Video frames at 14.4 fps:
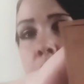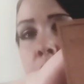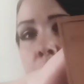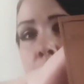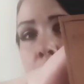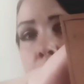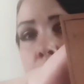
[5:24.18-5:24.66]

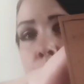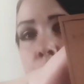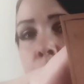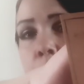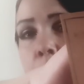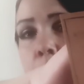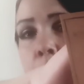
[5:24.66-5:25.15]
It needs to
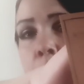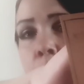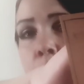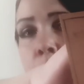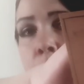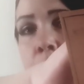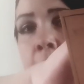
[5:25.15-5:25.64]
be
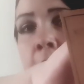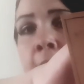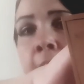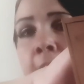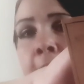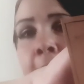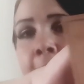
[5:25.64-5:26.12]
removed.
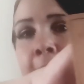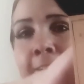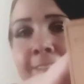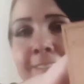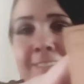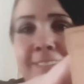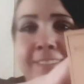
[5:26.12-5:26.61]

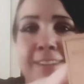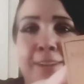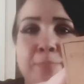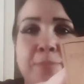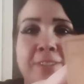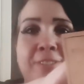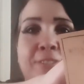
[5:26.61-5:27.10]

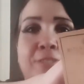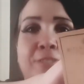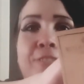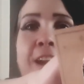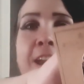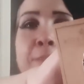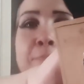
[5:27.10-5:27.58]
I'm such a
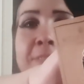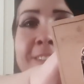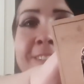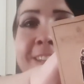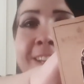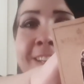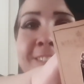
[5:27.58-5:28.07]
tramp
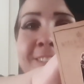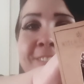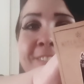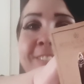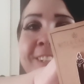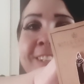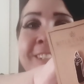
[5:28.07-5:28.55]
today,
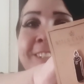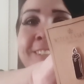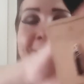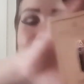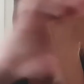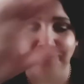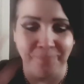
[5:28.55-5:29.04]
sorry.
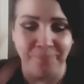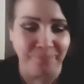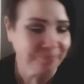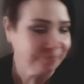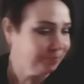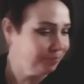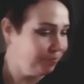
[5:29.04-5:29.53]

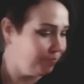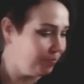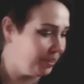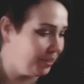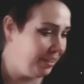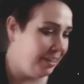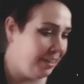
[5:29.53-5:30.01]

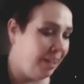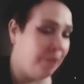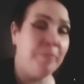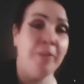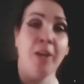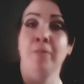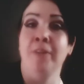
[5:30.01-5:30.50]
I'm
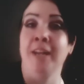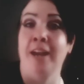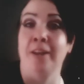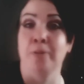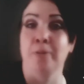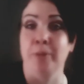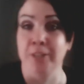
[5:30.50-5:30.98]
going
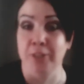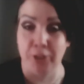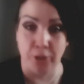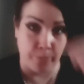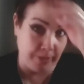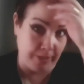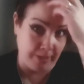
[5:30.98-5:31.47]
Halloween
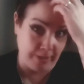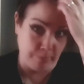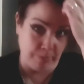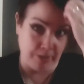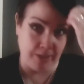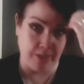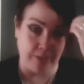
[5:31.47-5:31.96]
shopping in a
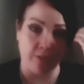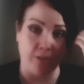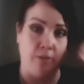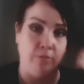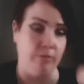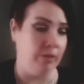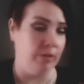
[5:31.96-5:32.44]
minute,
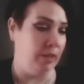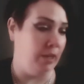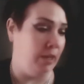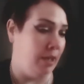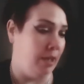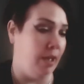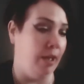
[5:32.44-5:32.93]
so
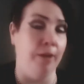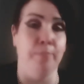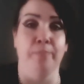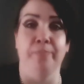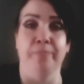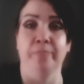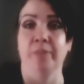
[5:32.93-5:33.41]

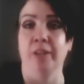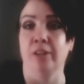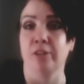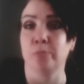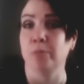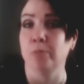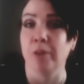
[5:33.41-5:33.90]
I
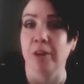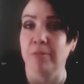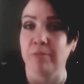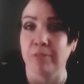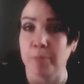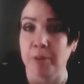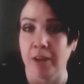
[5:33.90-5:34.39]
should be wearing
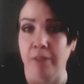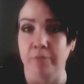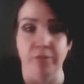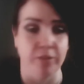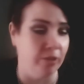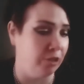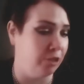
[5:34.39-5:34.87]
rubber
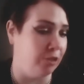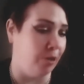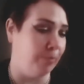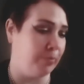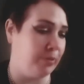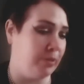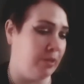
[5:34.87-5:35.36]
gloves in the
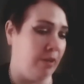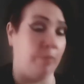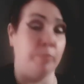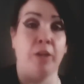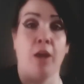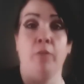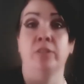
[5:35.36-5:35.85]
shop. So
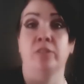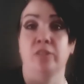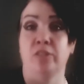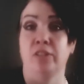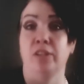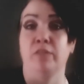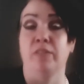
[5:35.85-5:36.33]
I'm going to
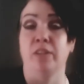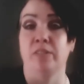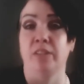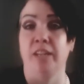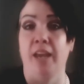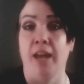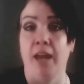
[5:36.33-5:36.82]
see if there's
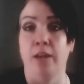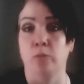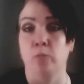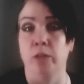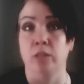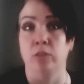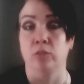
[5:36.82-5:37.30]
any
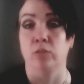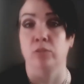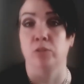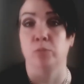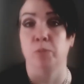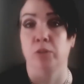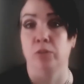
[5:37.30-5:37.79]
Halloween
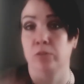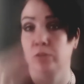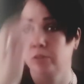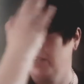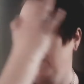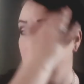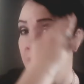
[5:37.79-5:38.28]
goods,
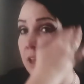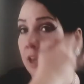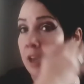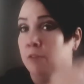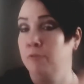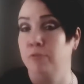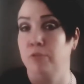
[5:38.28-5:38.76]
because
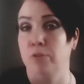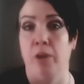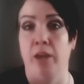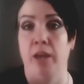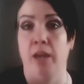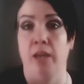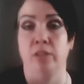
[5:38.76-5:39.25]

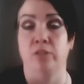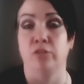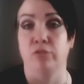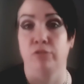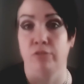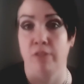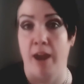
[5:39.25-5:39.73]
everywhere is
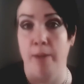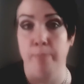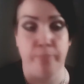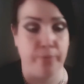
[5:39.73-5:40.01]
crap.